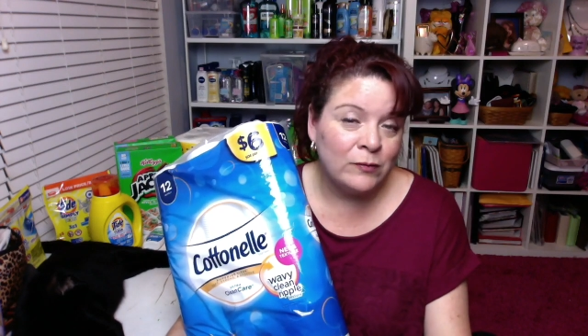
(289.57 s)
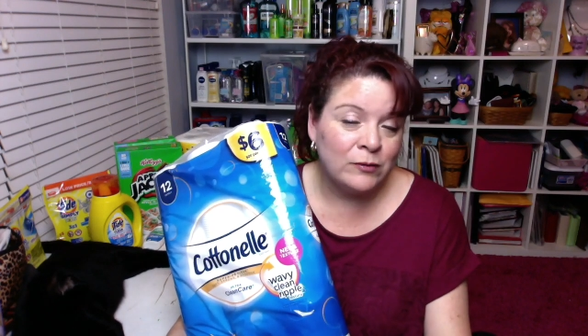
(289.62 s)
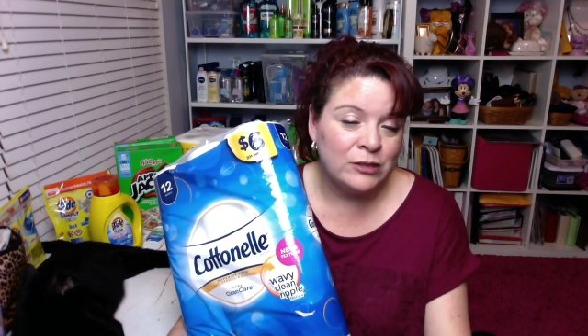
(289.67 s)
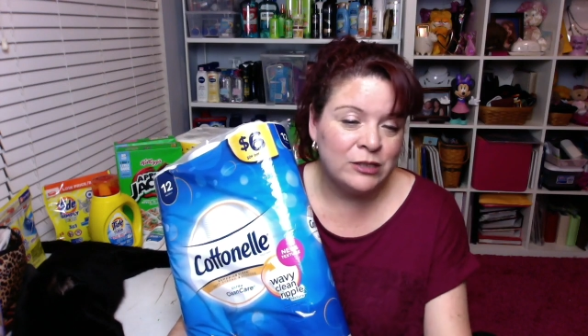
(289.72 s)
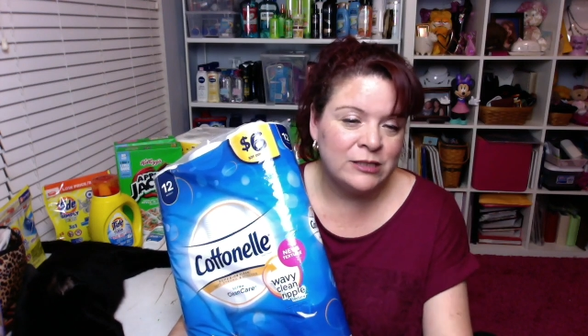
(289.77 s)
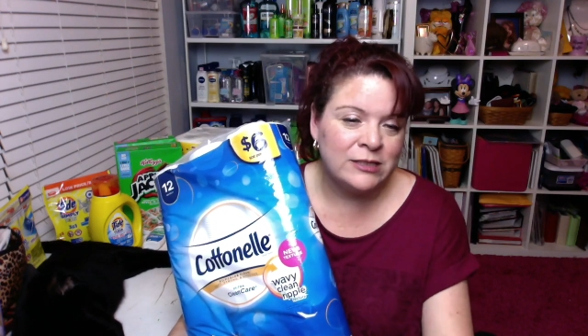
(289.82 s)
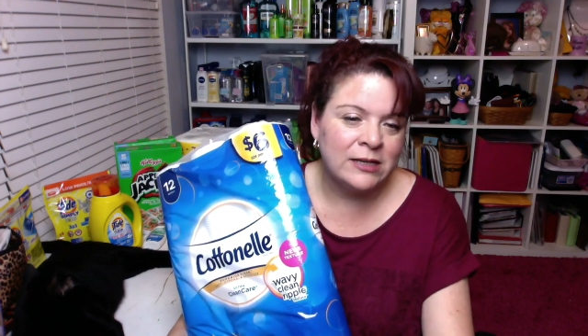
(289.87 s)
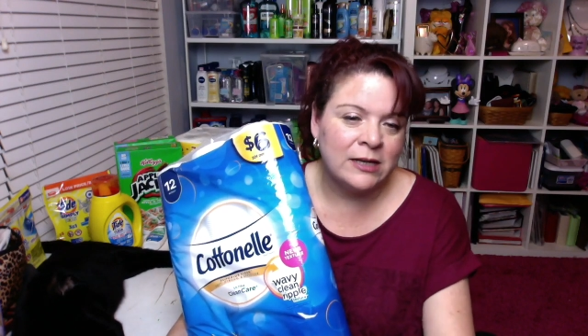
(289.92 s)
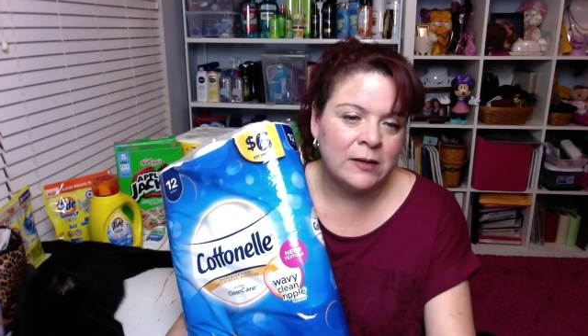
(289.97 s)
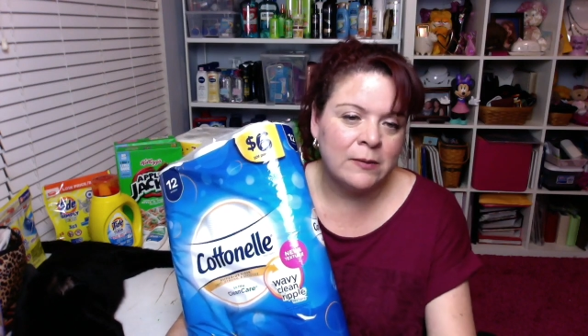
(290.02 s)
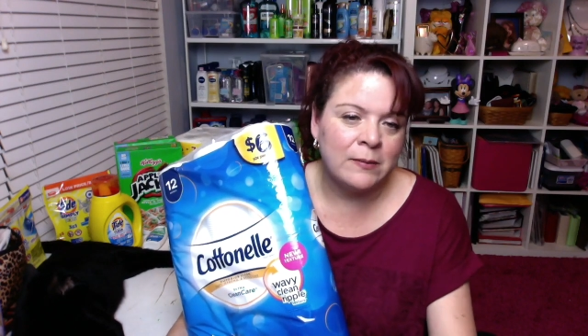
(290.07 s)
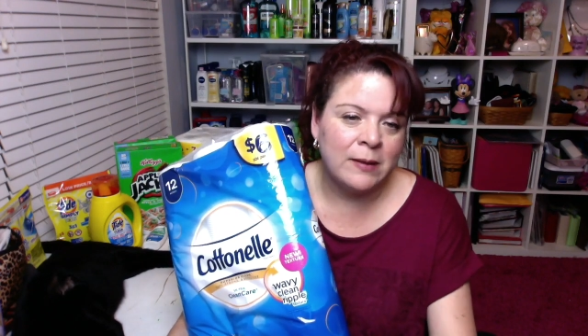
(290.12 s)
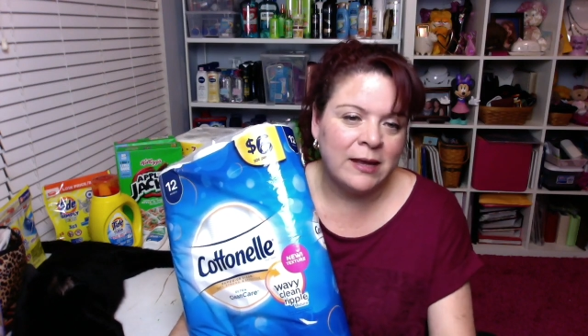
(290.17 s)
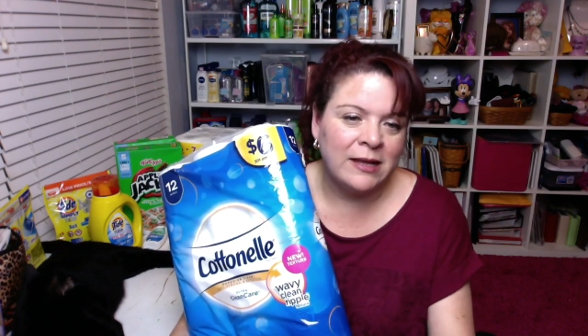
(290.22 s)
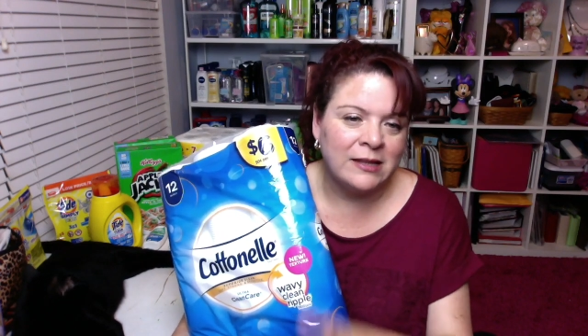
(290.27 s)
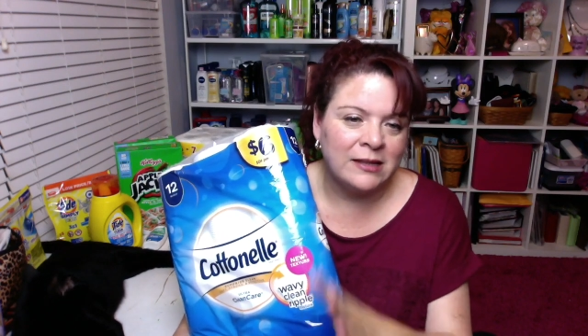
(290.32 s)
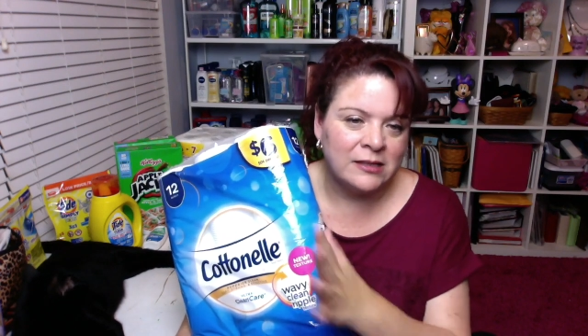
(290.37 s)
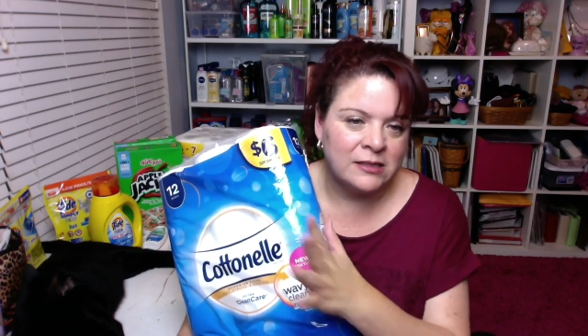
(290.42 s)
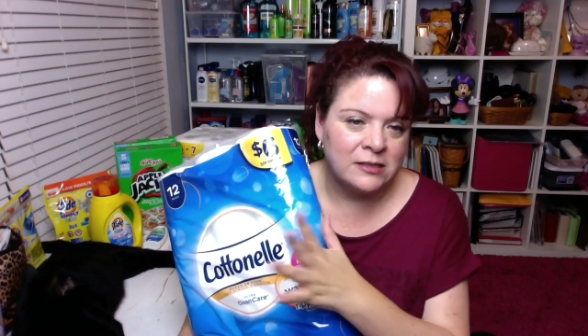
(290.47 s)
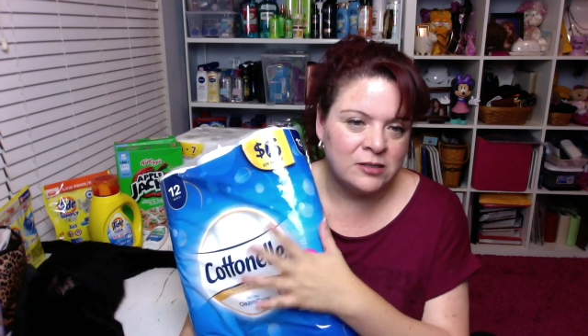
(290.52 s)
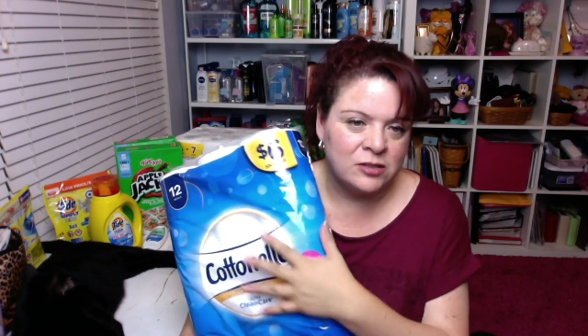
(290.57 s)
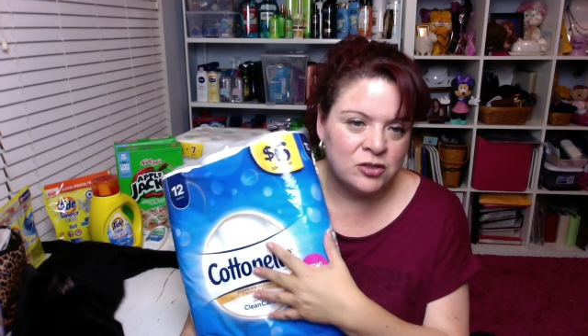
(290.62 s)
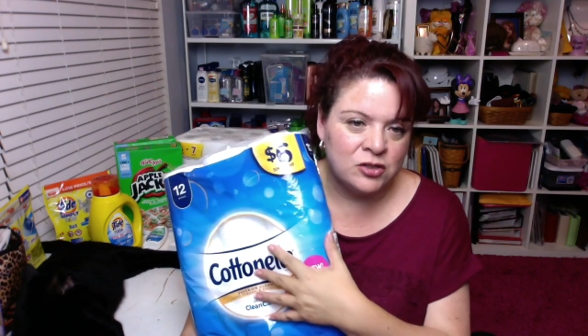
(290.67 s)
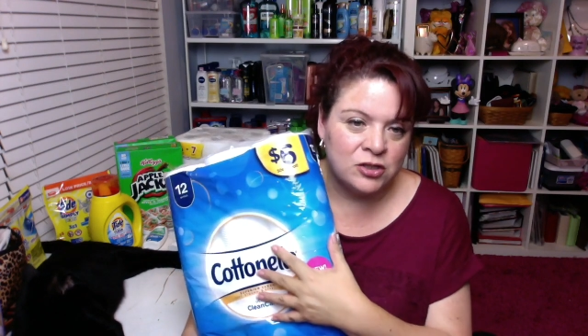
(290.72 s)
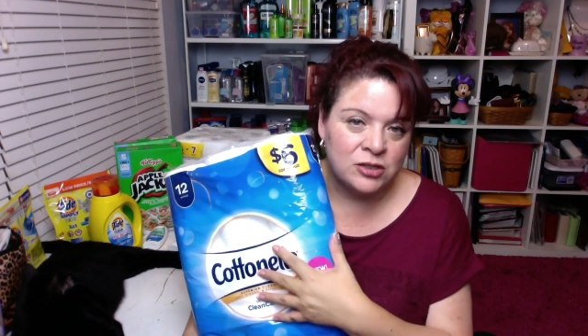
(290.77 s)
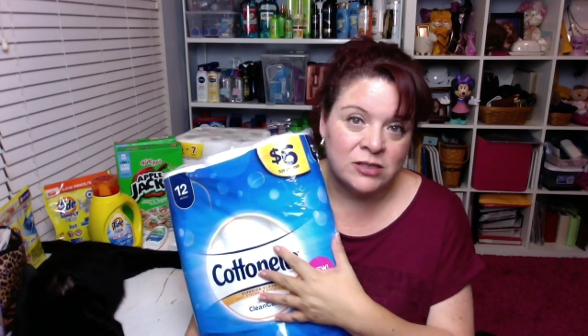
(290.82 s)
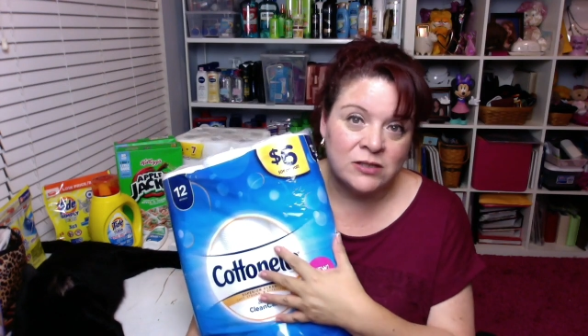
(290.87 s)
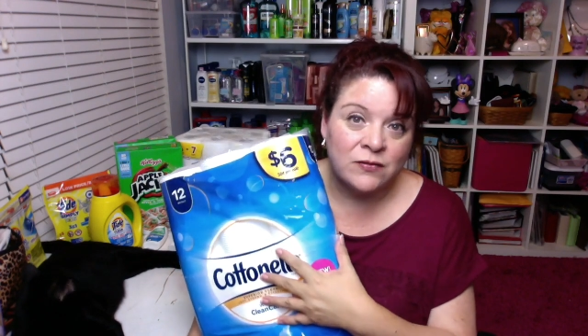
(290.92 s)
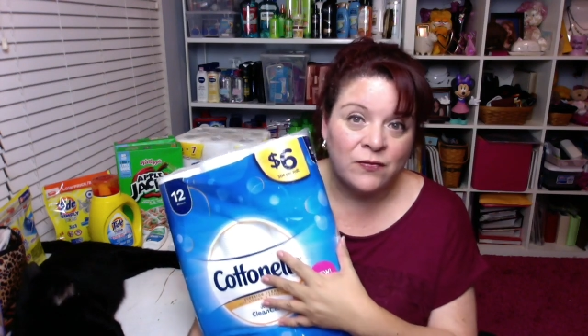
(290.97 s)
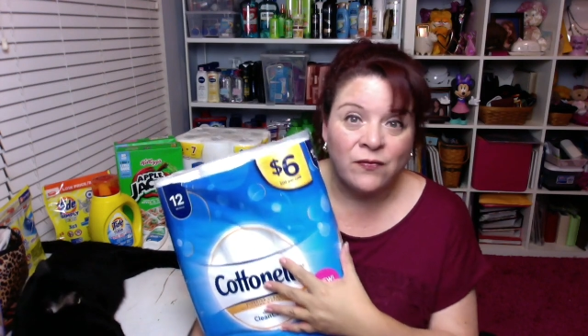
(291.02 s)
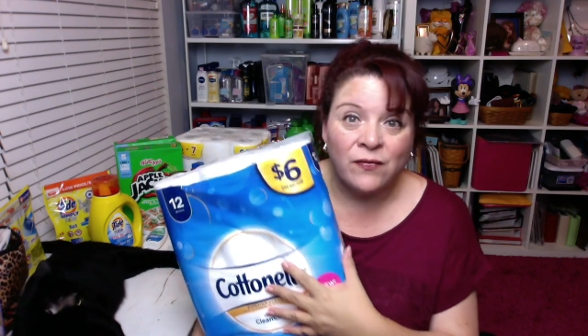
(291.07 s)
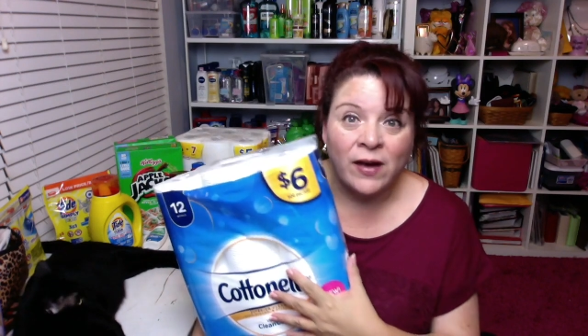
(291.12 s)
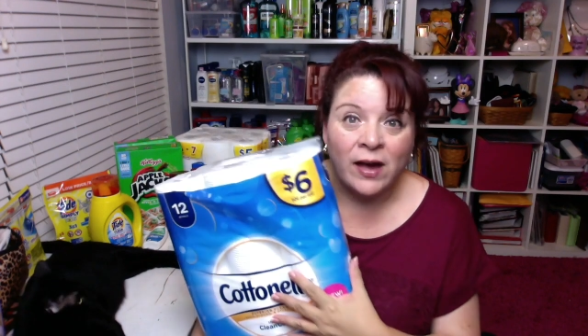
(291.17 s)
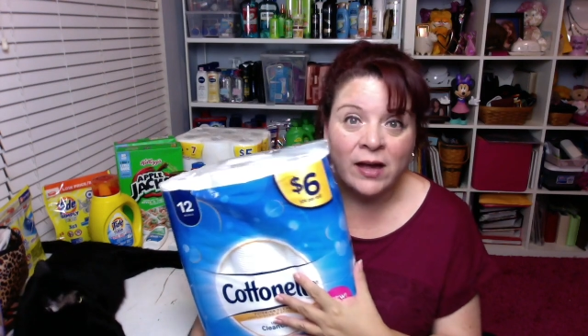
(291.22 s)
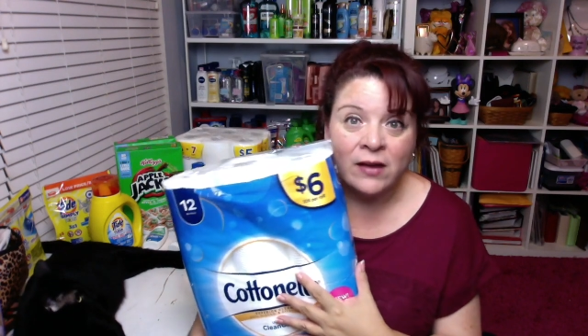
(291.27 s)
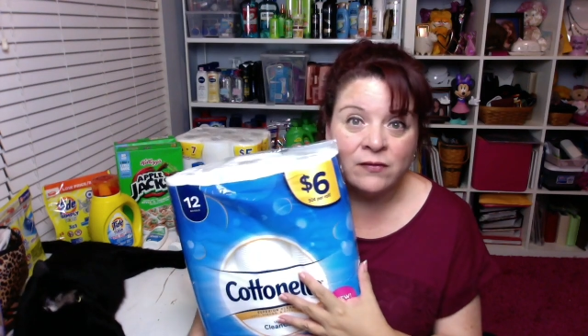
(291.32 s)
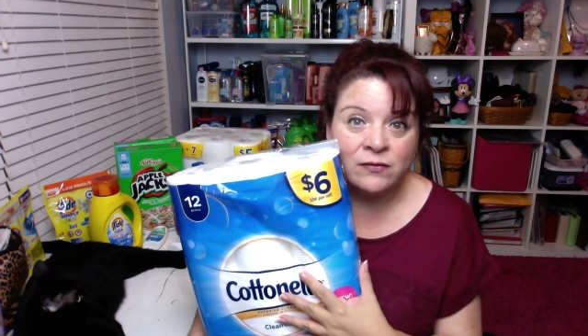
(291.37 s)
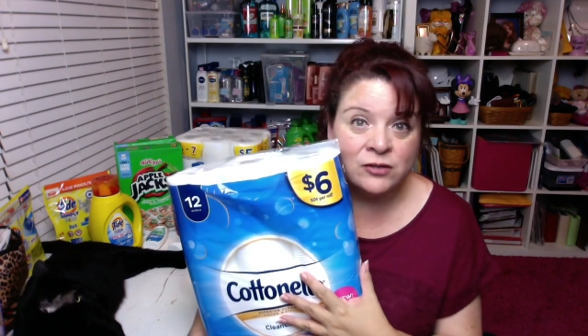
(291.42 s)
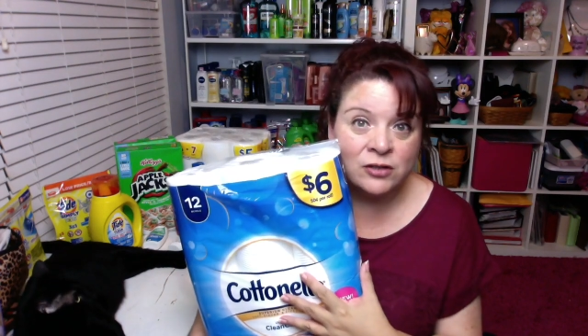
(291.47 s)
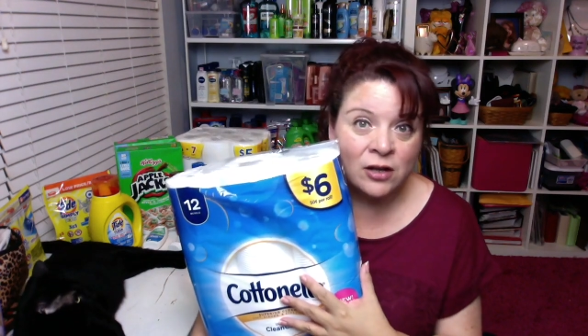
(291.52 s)
which is going to make this just
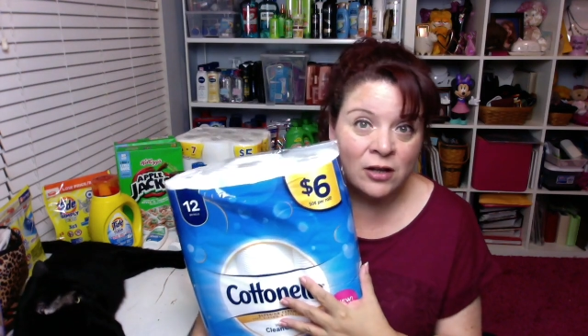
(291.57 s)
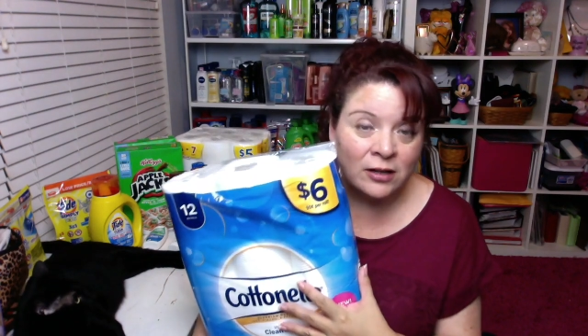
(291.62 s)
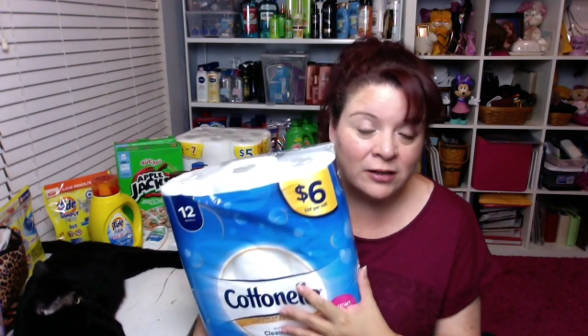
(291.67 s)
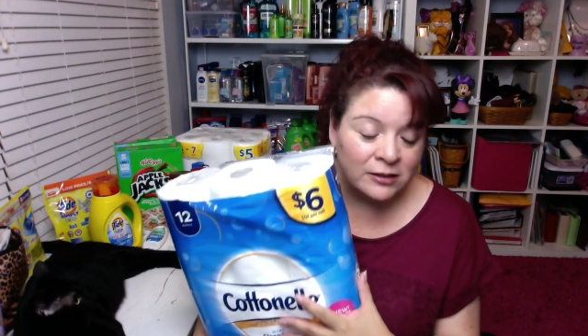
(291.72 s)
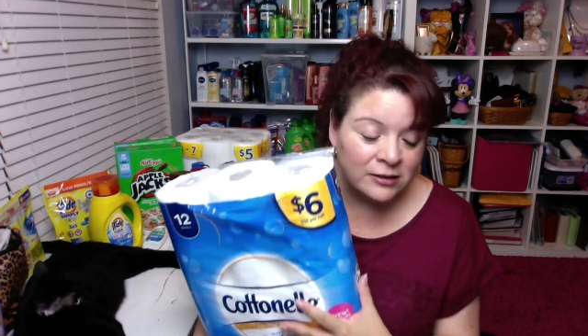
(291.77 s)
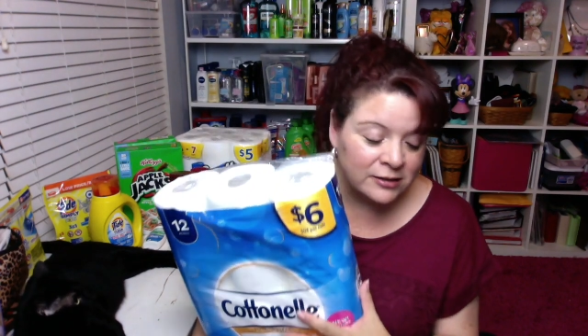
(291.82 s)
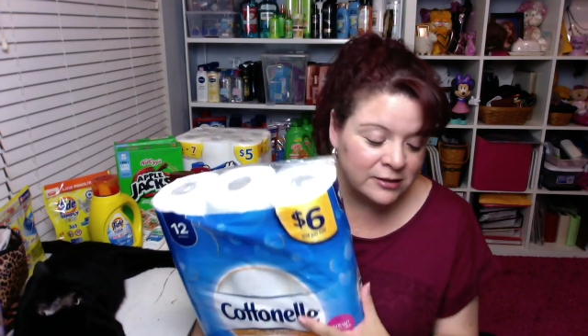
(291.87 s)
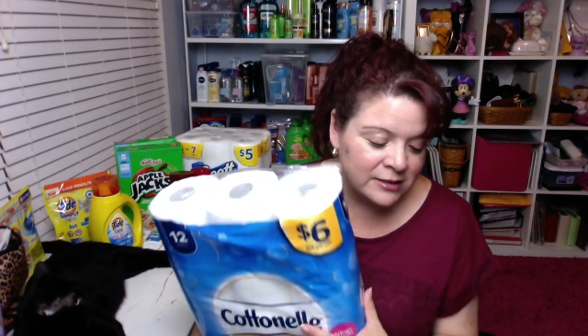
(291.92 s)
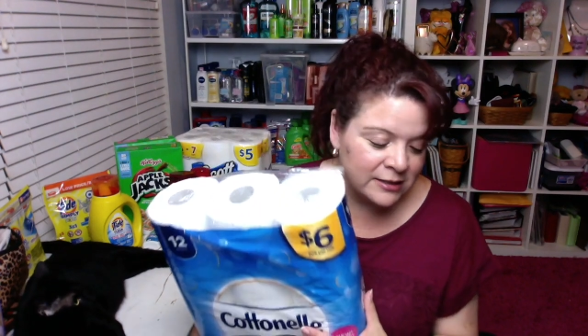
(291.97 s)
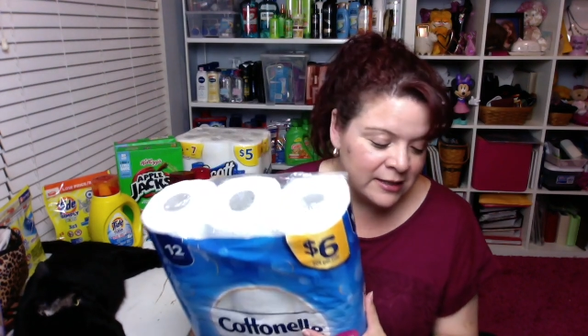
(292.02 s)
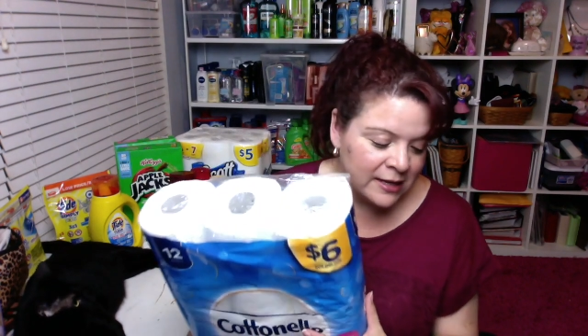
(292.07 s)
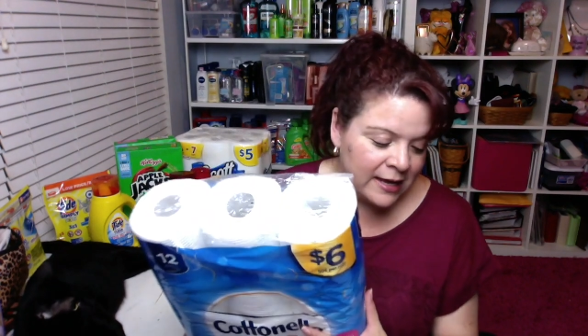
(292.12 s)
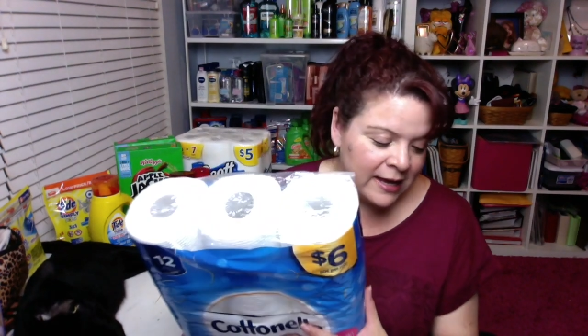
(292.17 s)
five dollars.